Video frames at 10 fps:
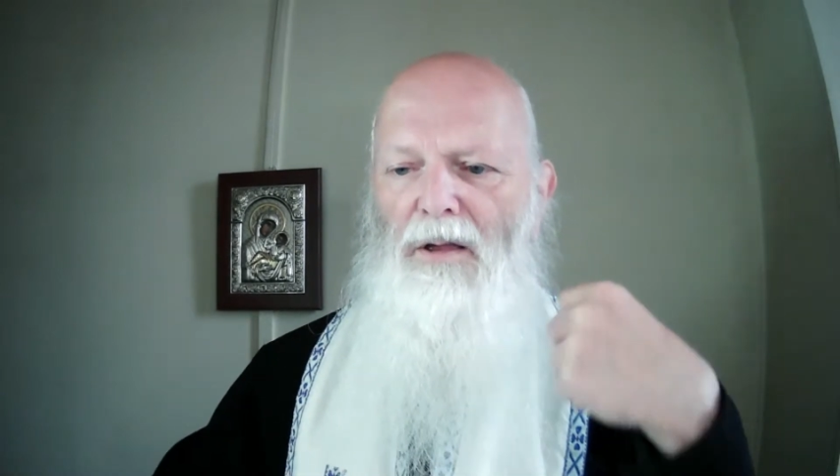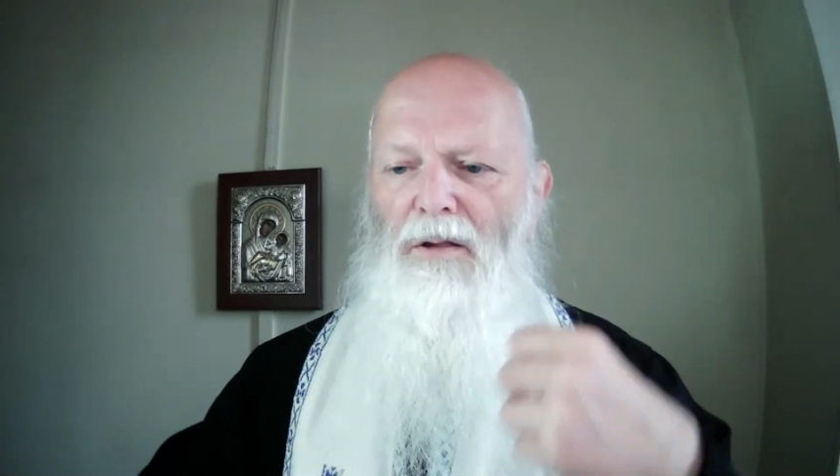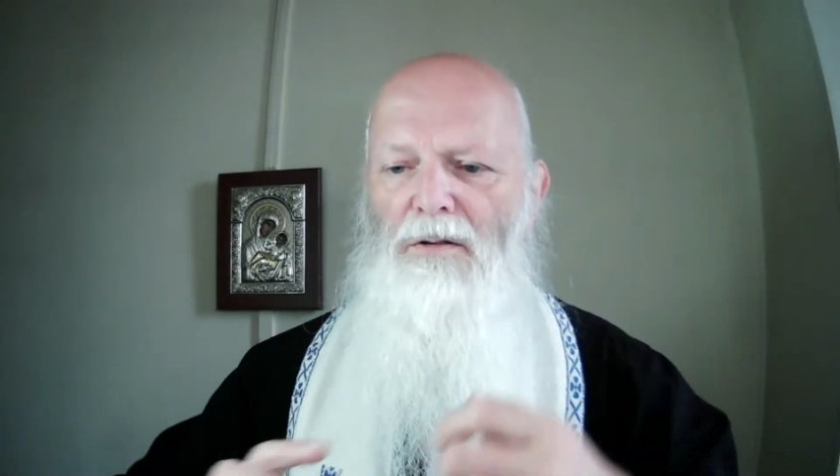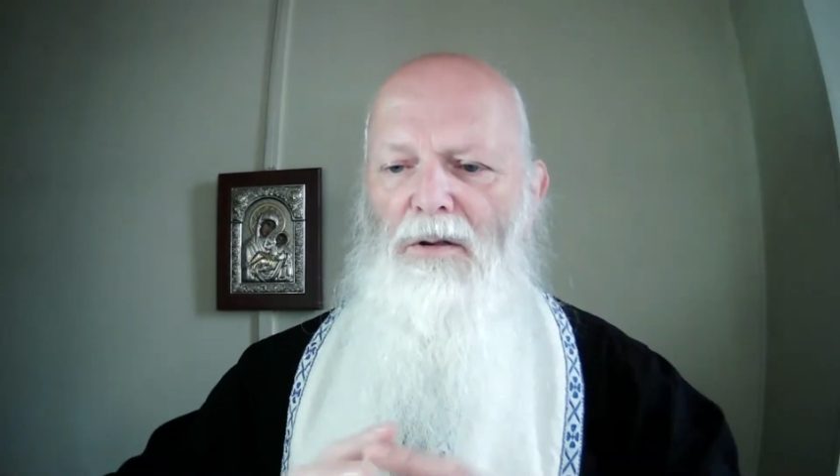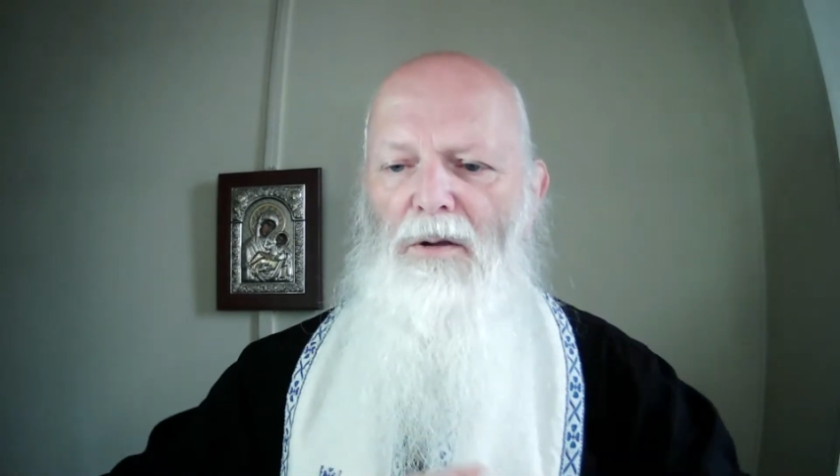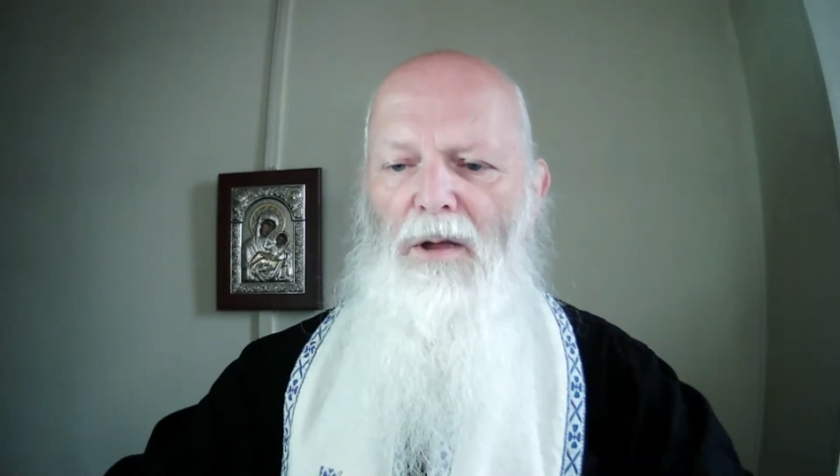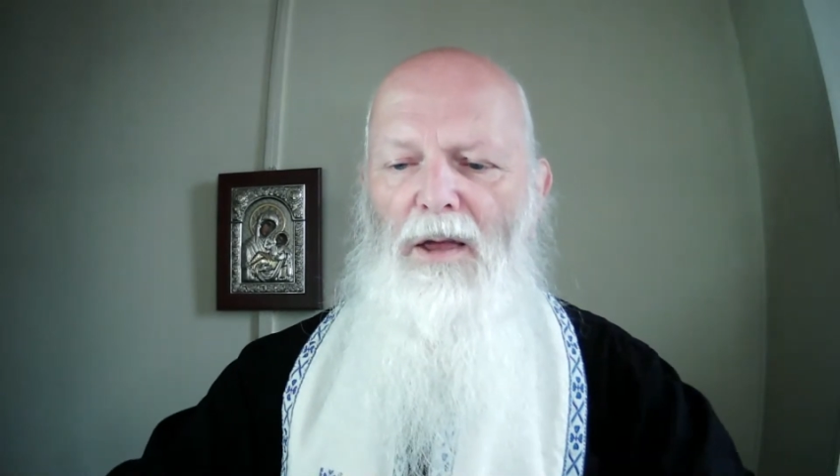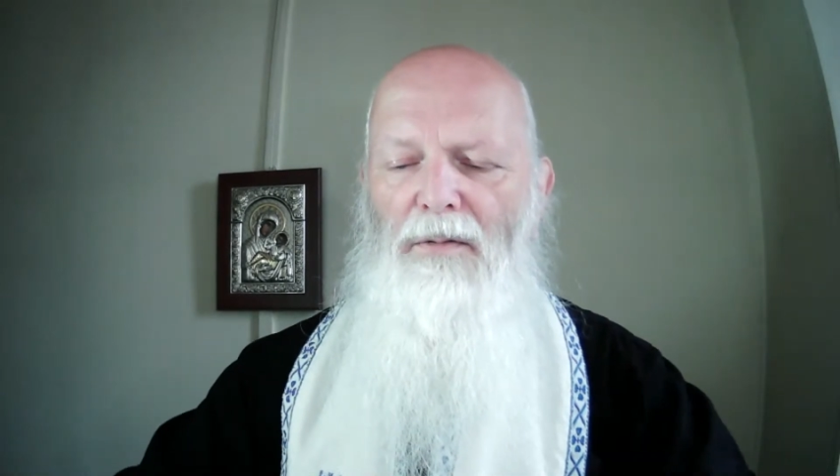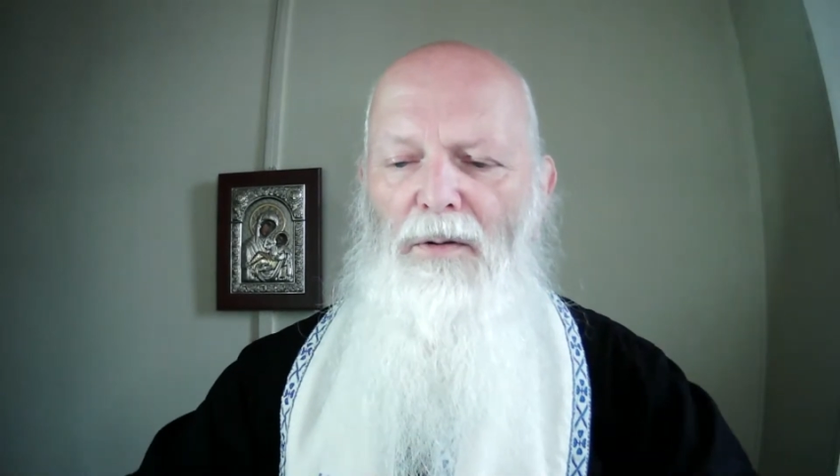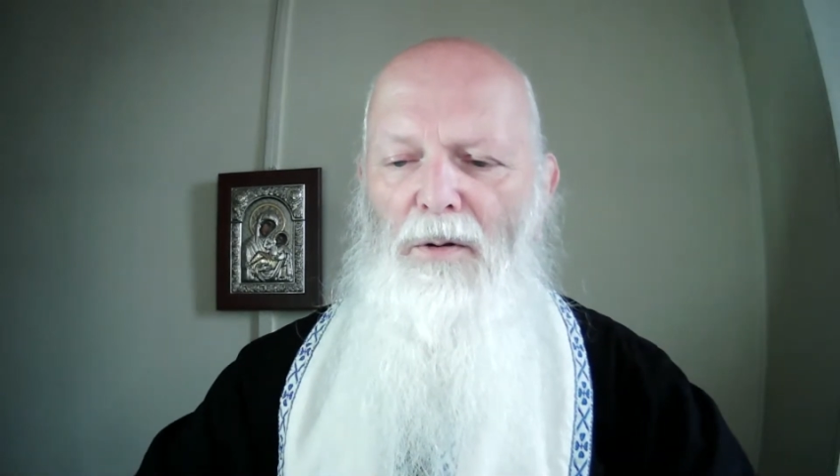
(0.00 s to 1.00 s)
So
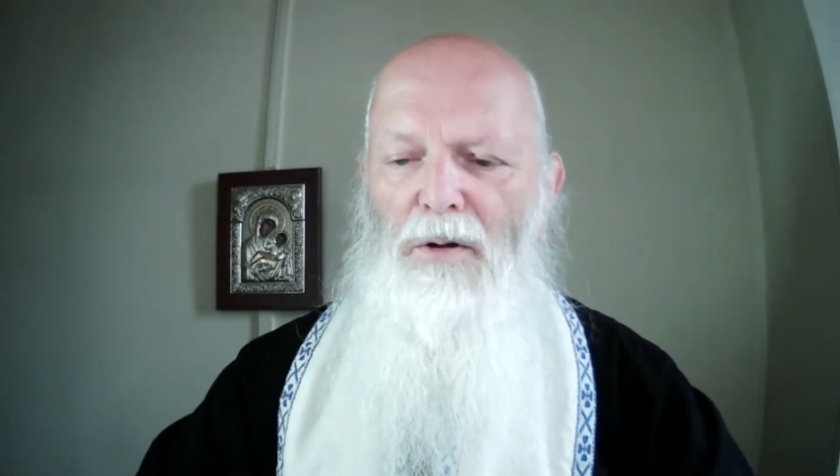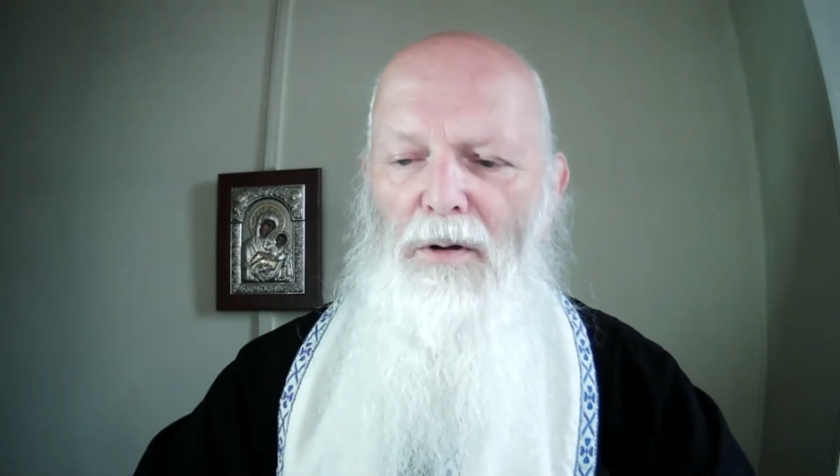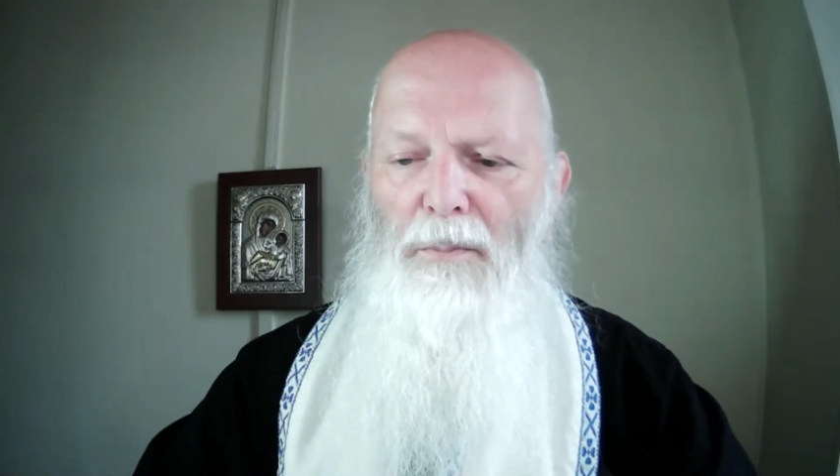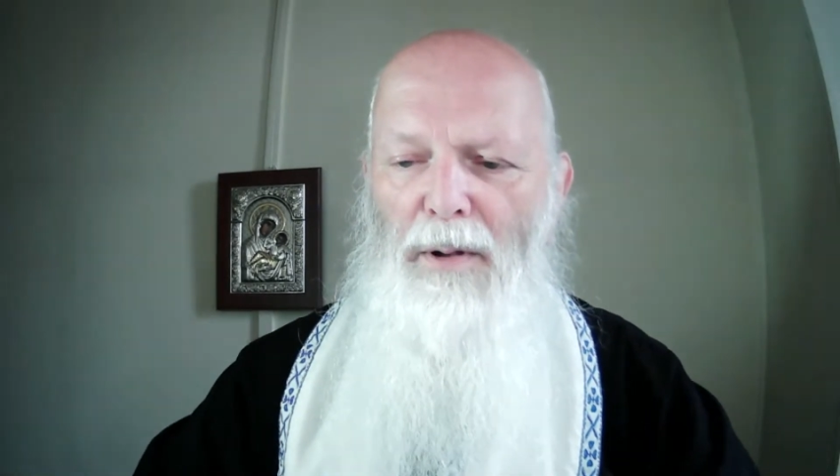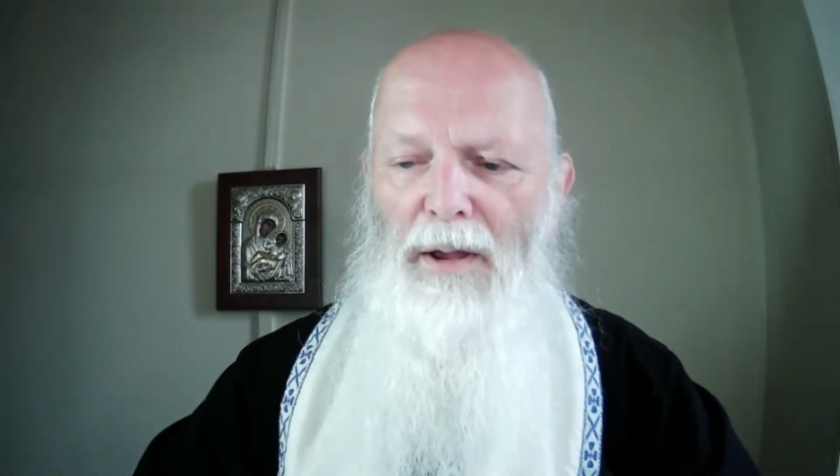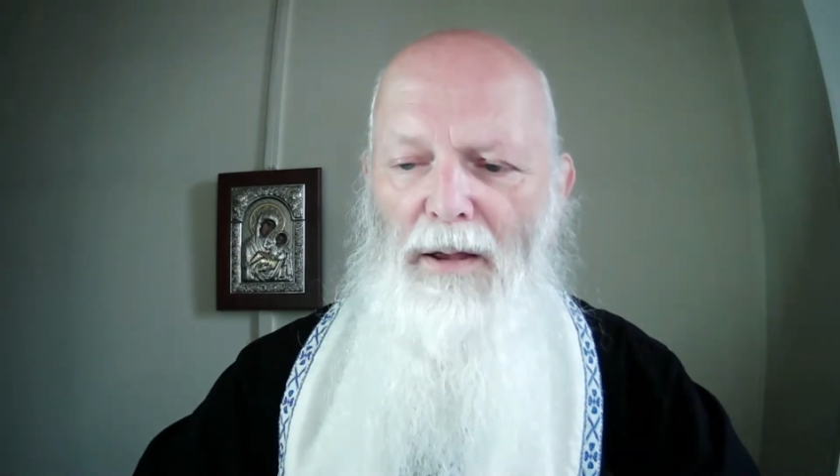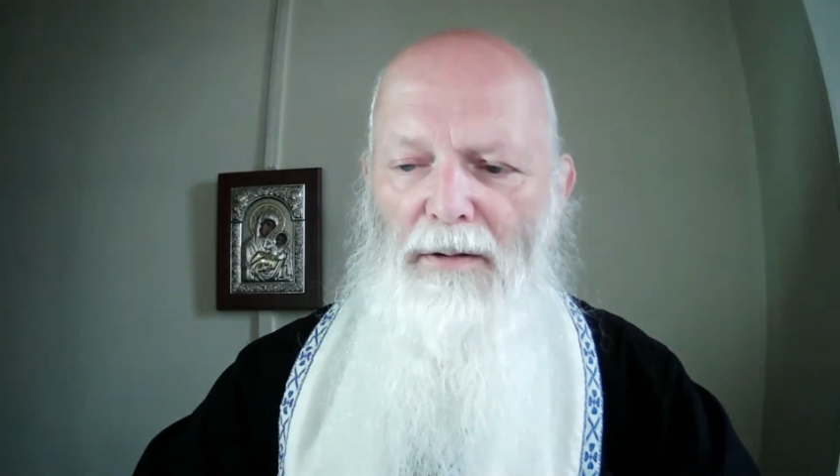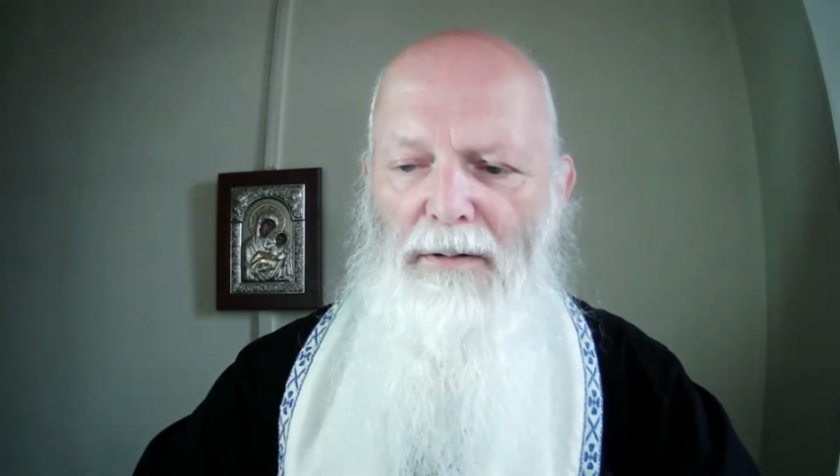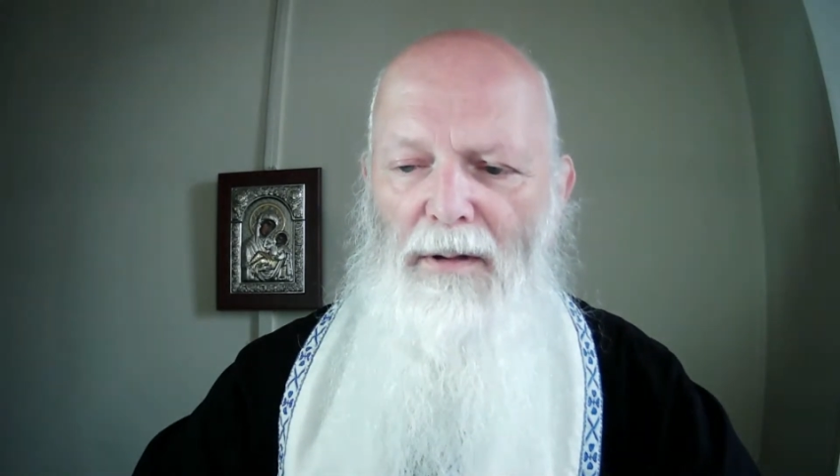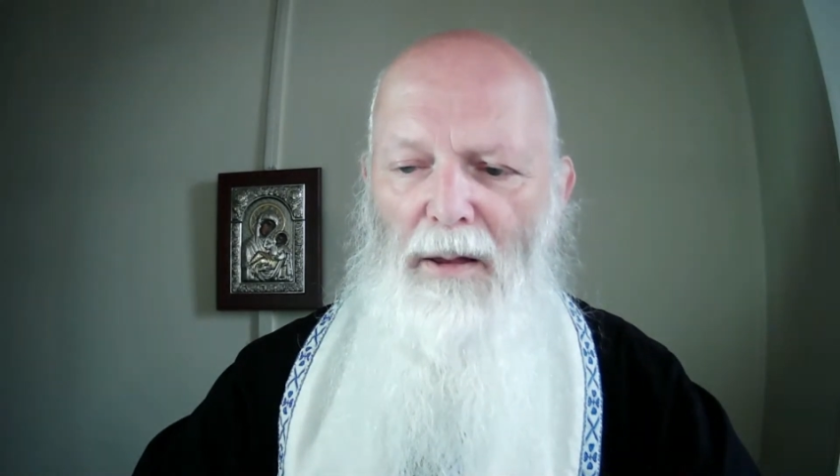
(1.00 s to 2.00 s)
if you could
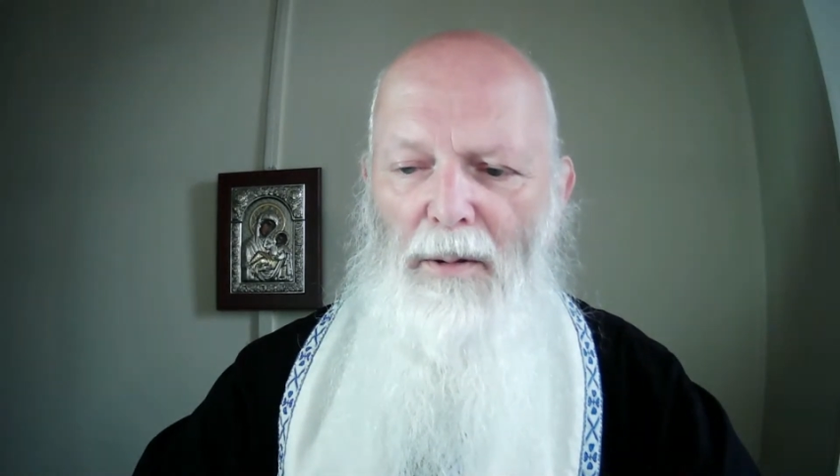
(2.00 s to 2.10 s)
please